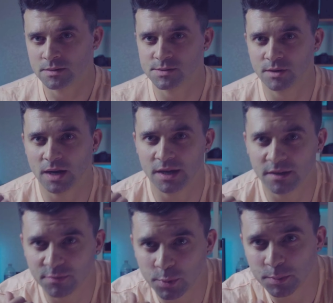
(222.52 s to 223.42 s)
so I
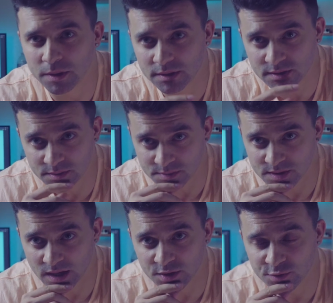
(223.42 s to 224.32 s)
have prepared some
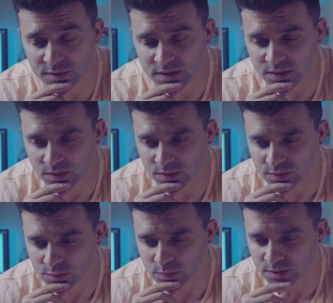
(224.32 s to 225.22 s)
sketch
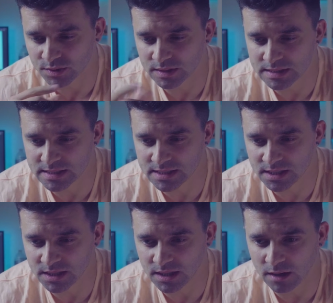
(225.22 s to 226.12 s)
videos where you can
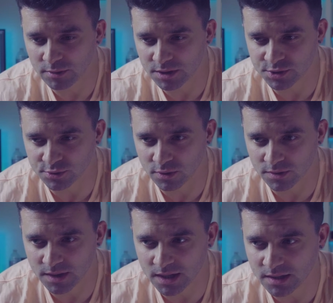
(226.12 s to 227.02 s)
see how I
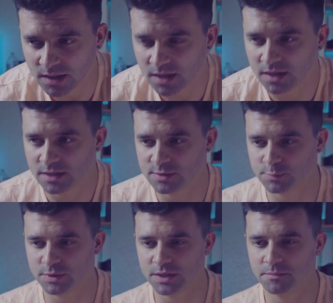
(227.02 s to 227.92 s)
draw that. It's
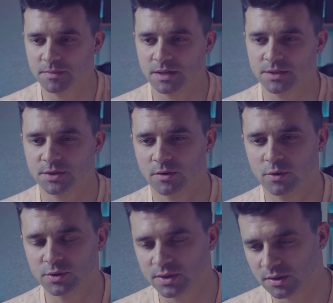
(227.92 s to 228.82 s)
pretty much
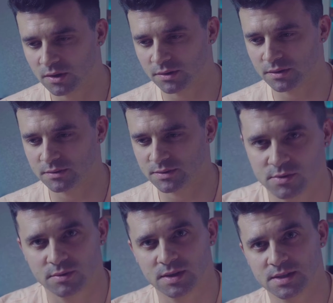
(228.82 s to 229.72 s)
orthogonal,
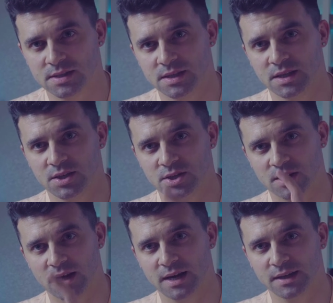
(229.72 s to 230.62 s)
so you can see each
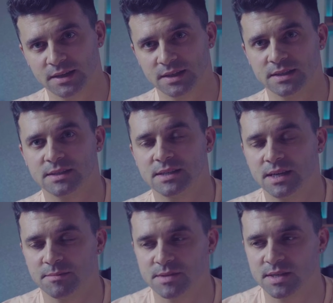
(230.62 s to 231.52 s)
line in the
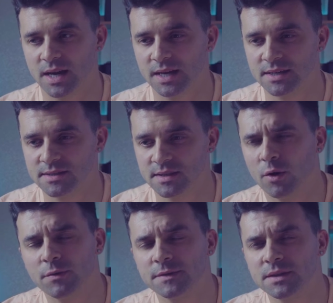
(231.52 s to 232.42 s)
same size.
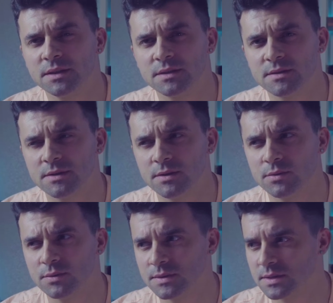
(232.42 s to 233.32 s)
Often it's
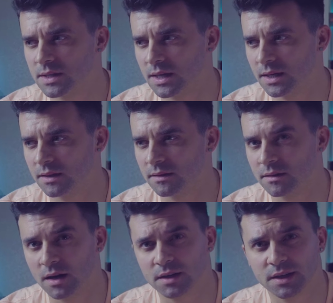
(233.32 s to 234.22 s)
used in
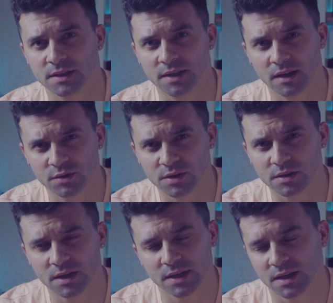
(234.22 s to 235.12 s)
architecture, I